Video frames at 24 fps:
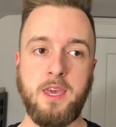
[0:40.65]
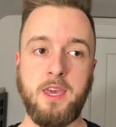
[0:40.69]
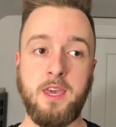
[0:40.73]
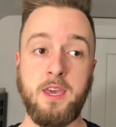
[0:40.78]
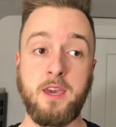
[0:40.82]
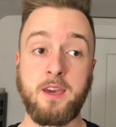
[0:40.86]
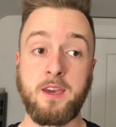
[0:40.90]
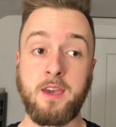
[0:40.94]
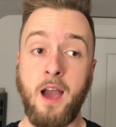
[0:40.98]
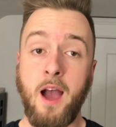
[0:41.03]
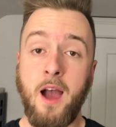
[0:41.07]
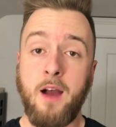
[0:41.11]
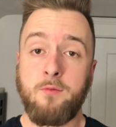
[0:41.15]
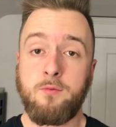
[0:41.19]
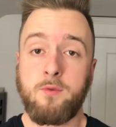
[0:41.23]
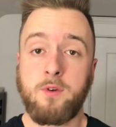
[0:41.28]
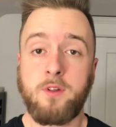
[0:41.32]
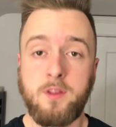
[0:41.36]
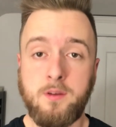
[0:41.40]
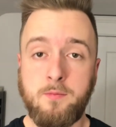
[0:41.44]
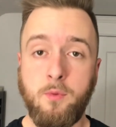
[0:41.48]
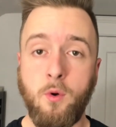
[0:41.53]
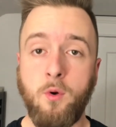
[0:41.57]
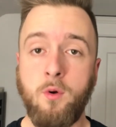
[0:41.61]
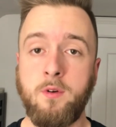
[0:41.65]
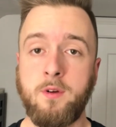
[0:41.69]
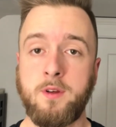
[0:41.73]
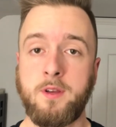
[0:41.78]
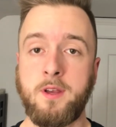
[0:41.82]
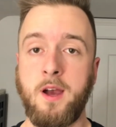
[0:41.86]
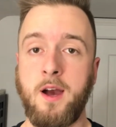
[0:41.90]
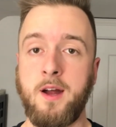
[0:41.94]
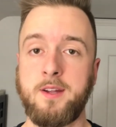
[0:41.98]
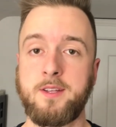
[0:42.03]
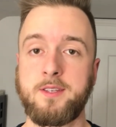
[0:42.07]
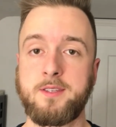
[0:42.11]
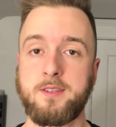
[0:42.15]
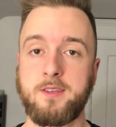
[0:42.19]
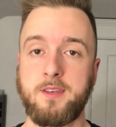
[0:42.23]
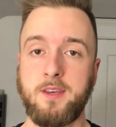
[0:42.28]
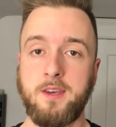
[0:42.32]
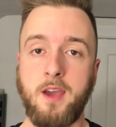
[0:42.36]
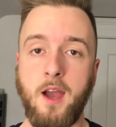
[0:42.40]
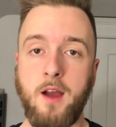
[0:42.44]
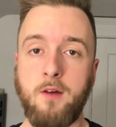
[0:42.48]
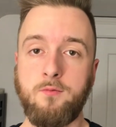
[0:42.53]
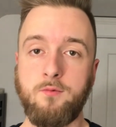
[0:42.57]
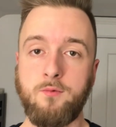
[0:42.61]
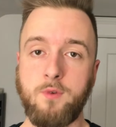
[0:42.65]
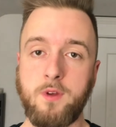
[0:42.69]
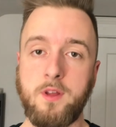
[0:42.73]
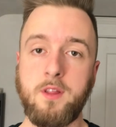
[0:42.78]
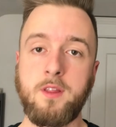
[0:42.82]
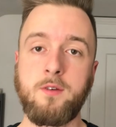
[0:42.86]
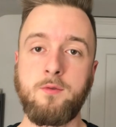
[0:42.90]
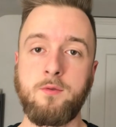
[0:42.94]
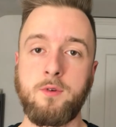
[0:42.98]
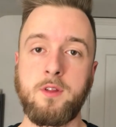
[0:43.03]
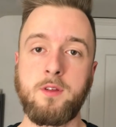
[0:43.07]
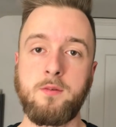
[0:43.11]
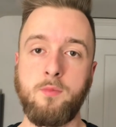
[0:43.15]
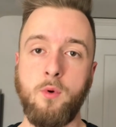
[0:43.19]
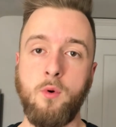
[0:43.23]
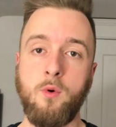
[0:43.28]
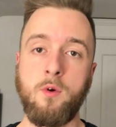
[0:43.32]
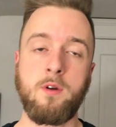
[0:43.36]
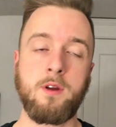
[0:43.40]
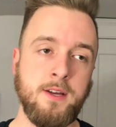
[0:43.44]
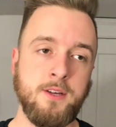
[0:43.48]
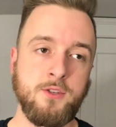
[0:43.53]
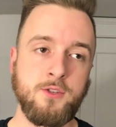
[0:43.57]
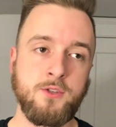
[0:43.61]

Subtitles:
It got really boring, honestly. It got really, really boring.